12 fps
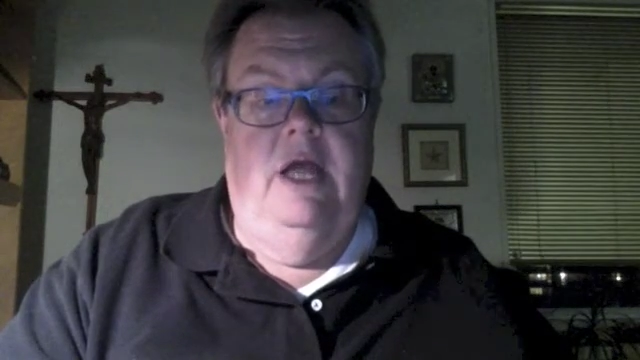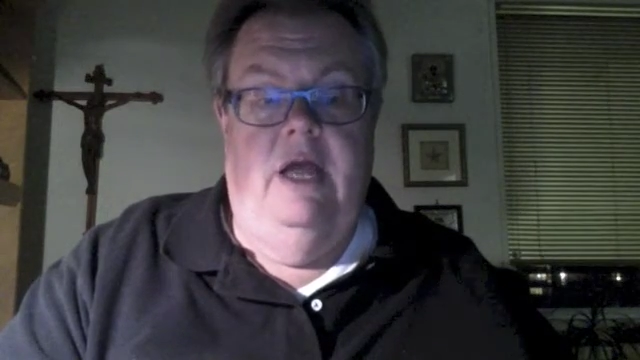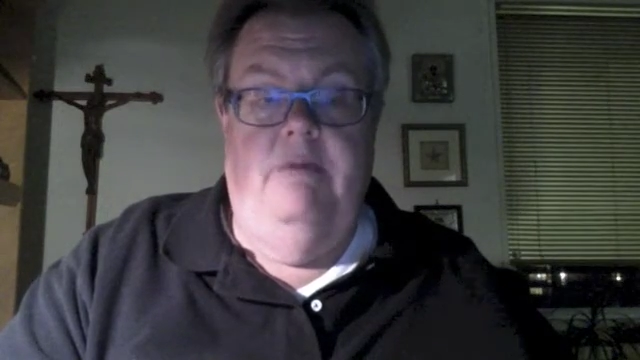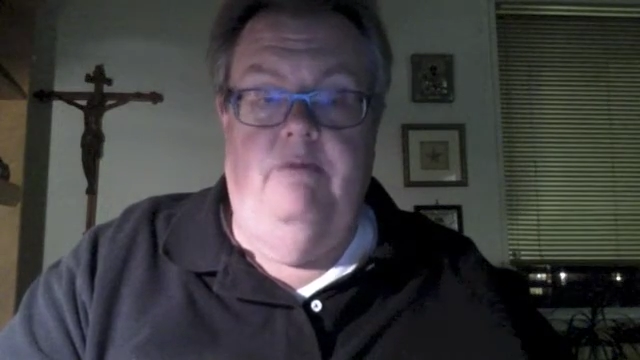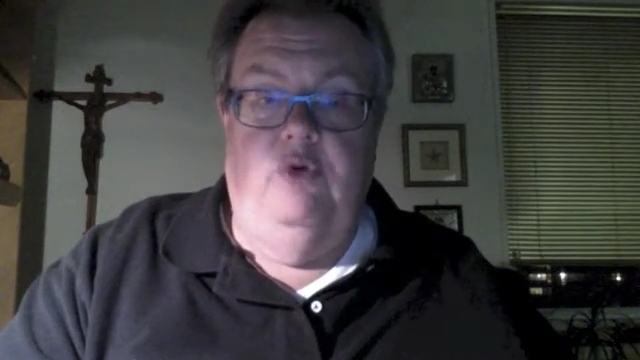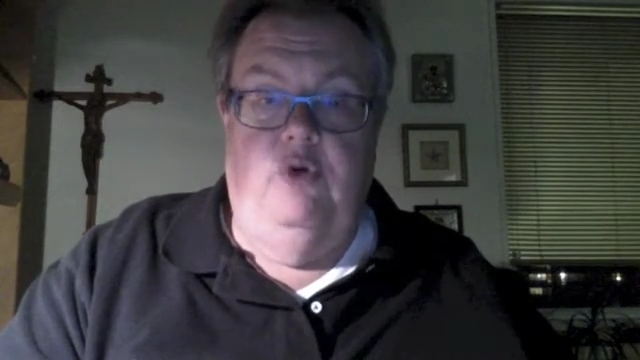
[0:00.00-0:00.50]

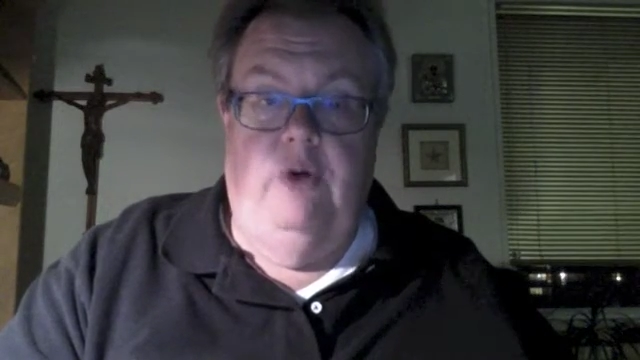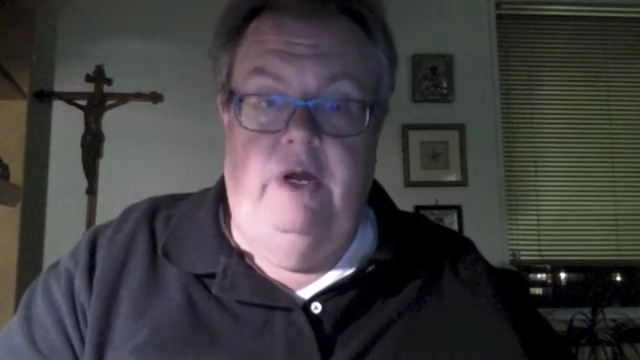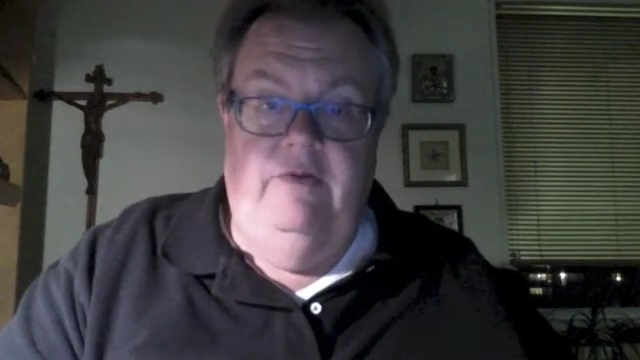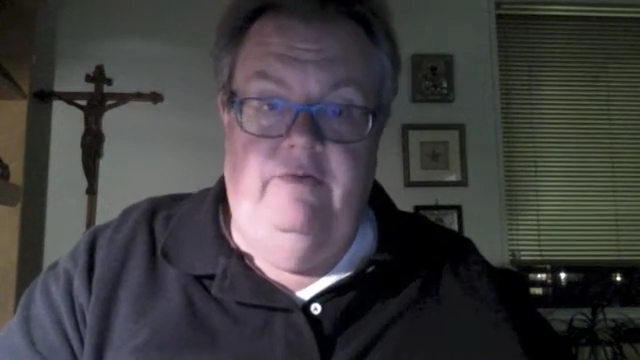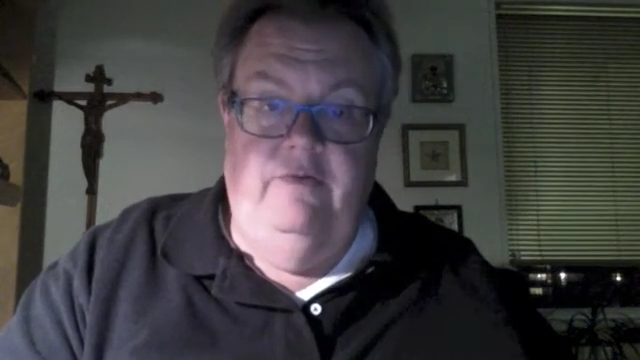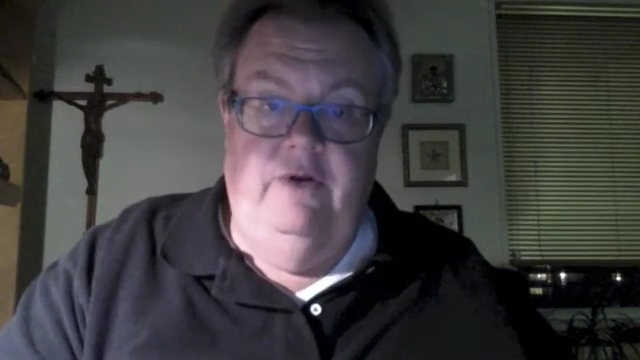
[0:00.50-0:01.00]
and
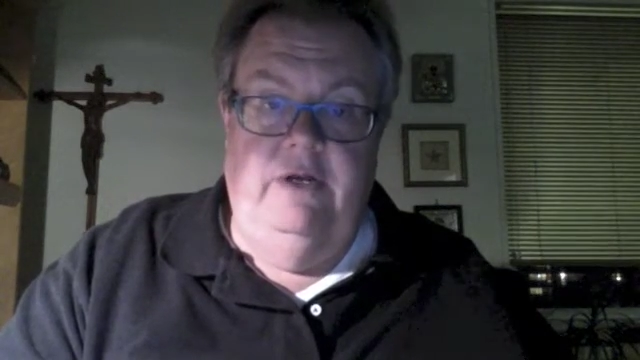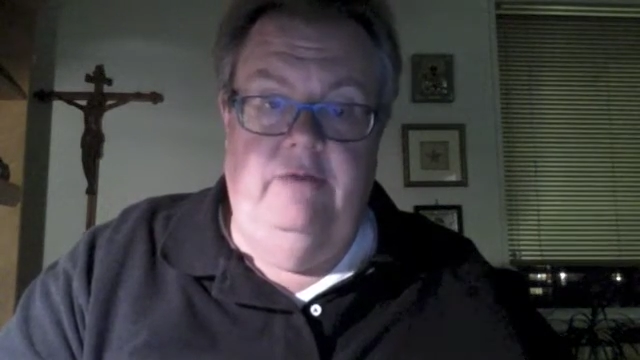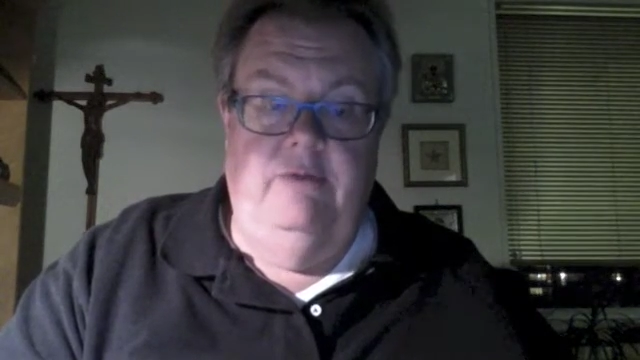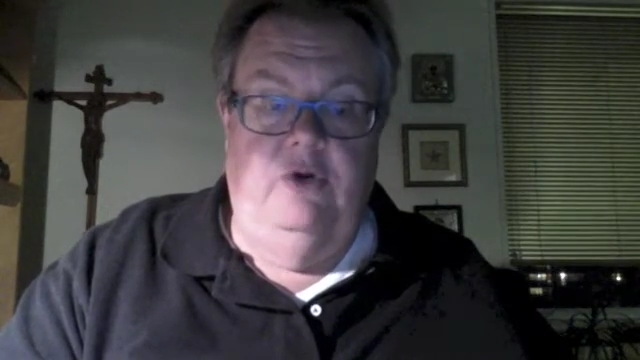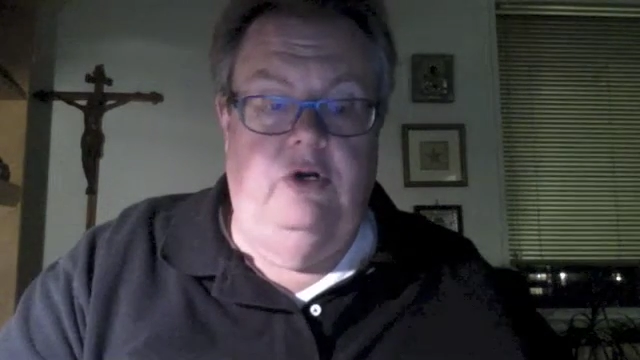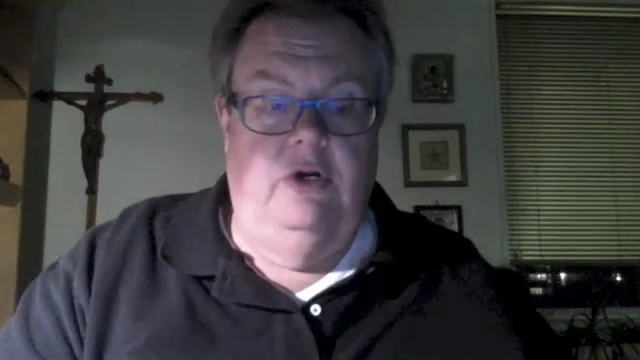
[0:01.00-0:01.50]
pray for
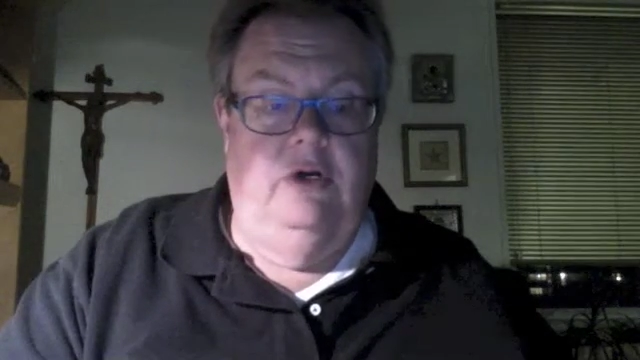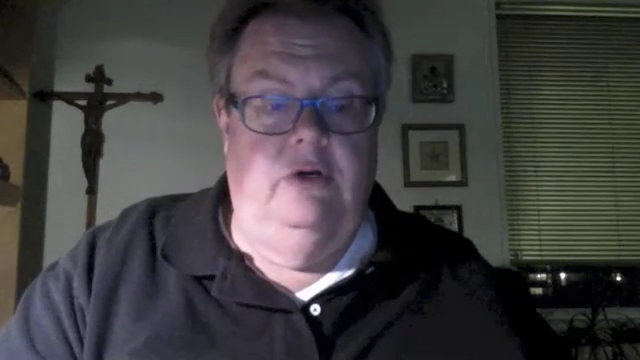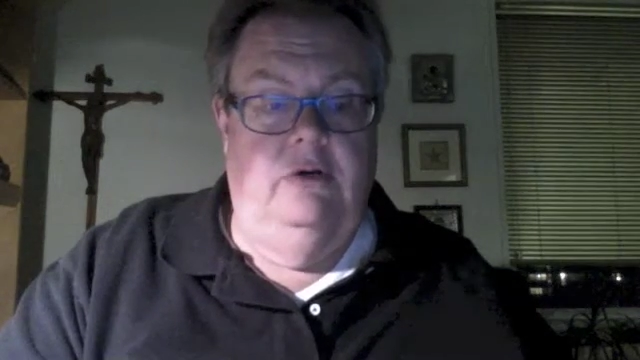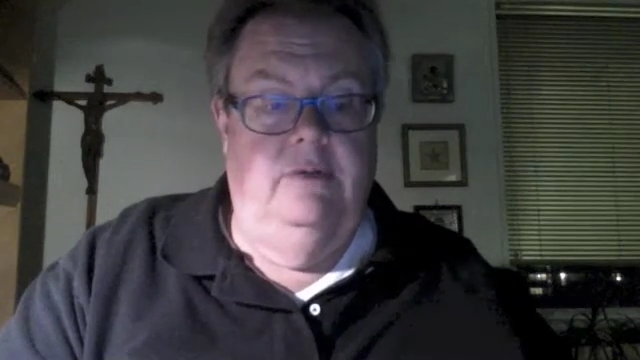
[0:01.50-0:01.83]
him or her